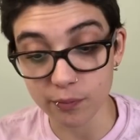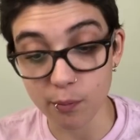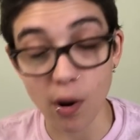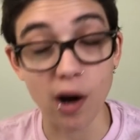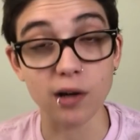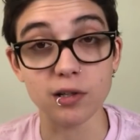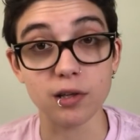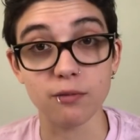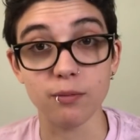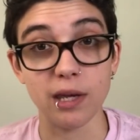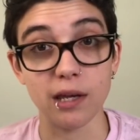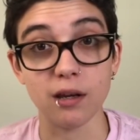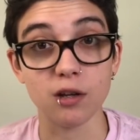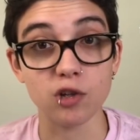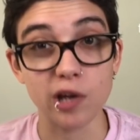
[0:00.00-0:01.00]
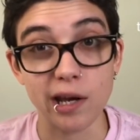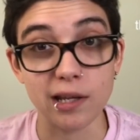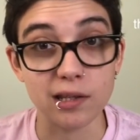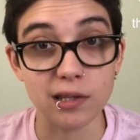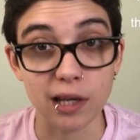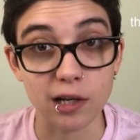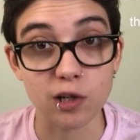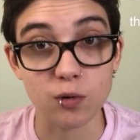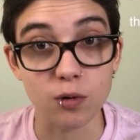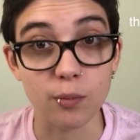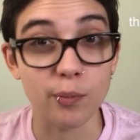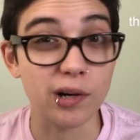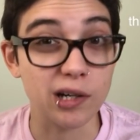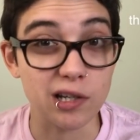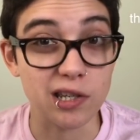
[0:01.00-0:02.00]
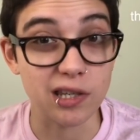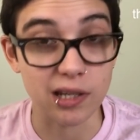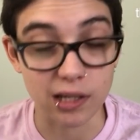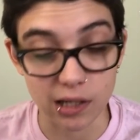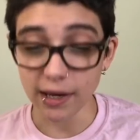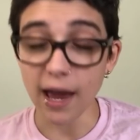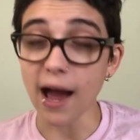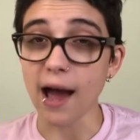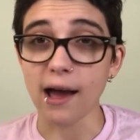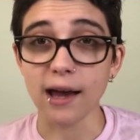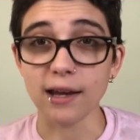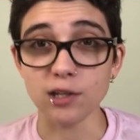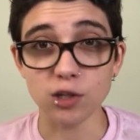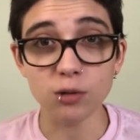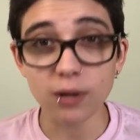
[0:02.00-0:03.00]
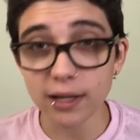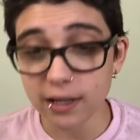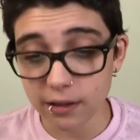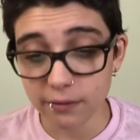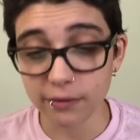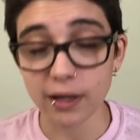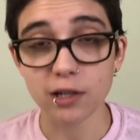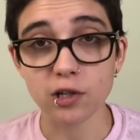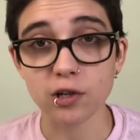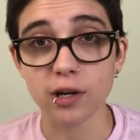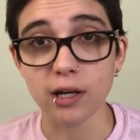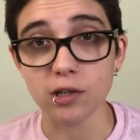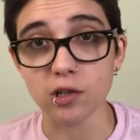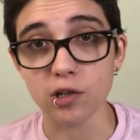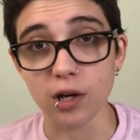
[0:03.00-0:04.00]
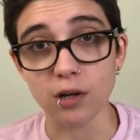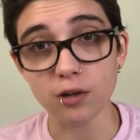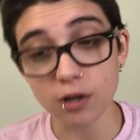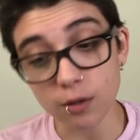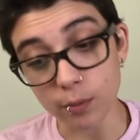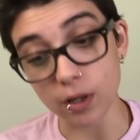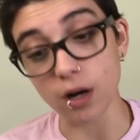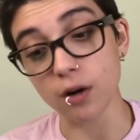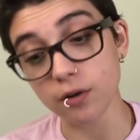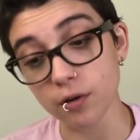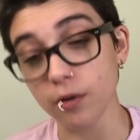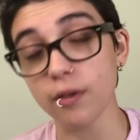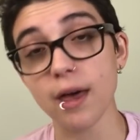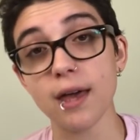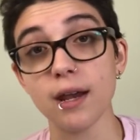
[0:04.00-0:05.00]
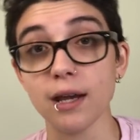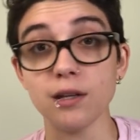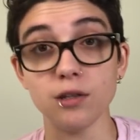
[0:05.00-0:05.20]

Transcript: parts of being a transsexual person. Yeah, I do identify as transgender, but under that I